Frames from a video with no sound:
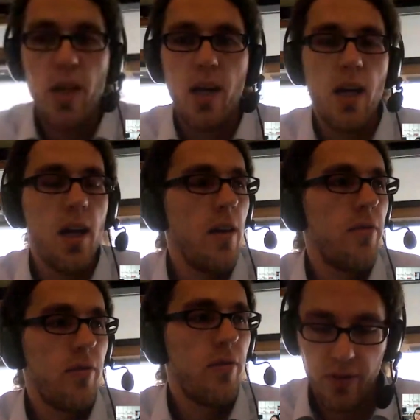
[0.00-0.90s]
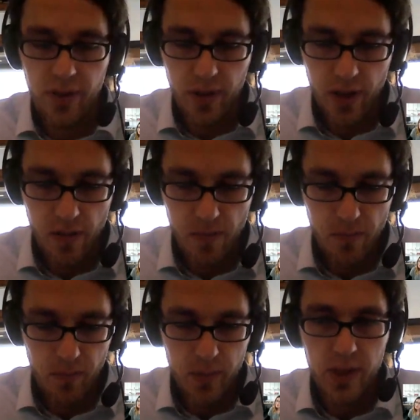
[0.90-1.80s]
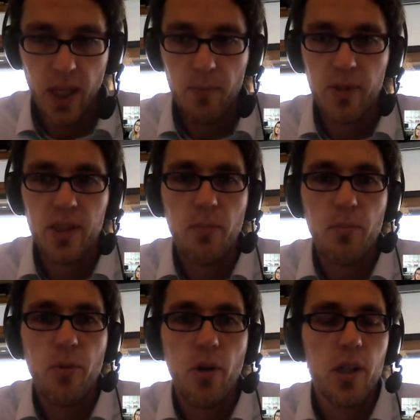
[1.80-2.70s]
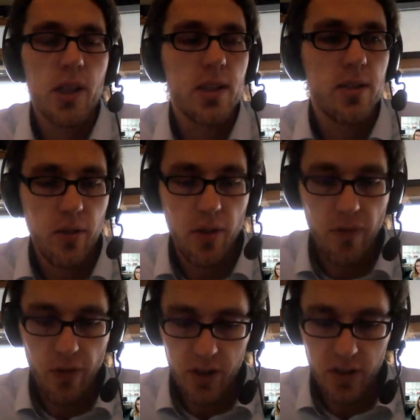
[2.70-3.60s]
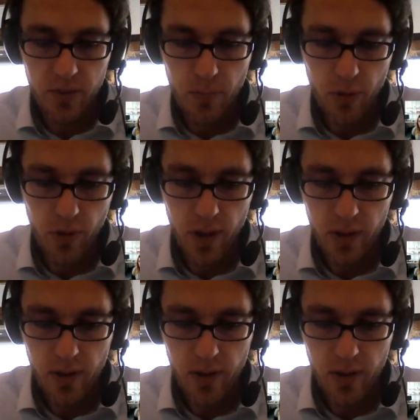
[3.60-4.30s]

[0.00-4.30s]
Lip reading: I have some points. So the first point,